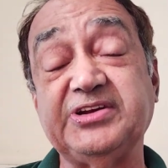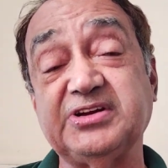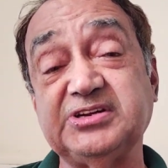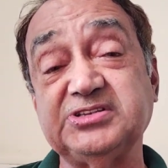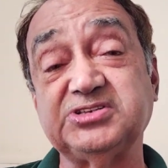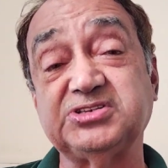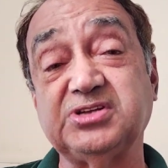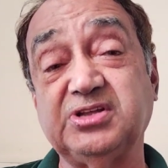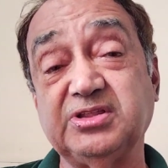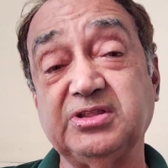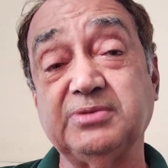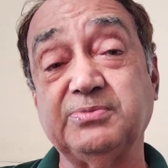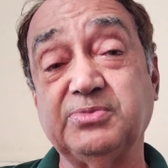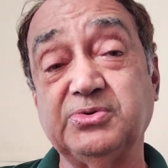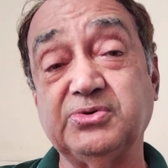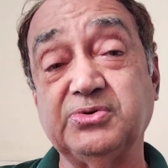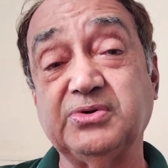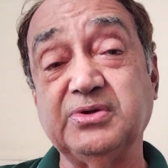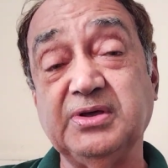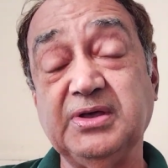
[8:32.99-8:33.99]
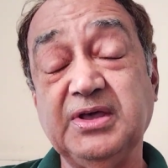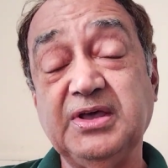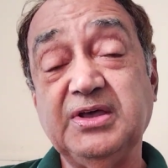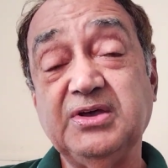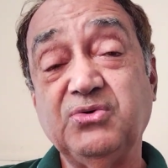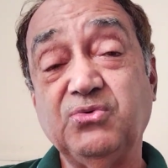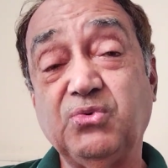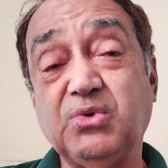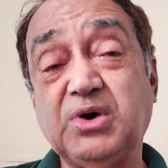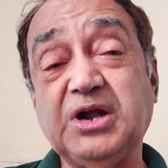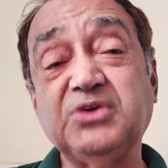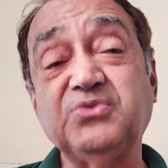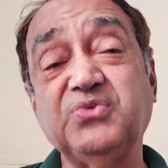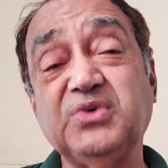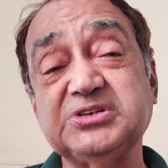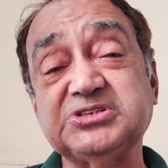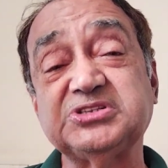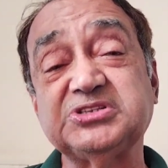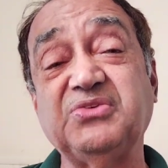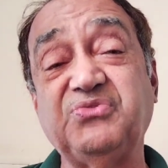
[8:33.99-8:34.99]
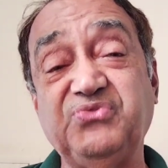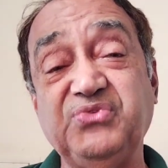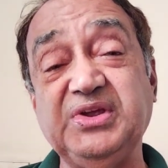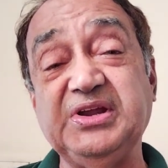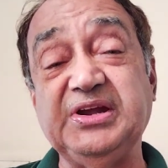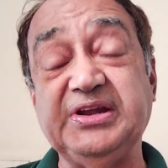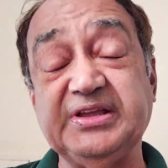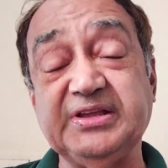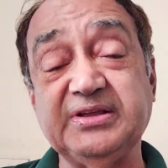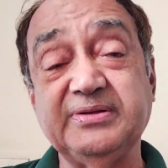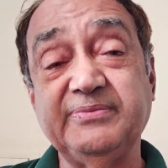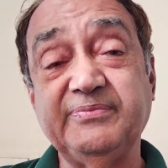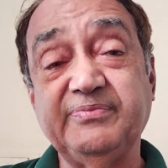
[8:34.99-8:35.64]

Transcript: runs on the board. What was the fielding?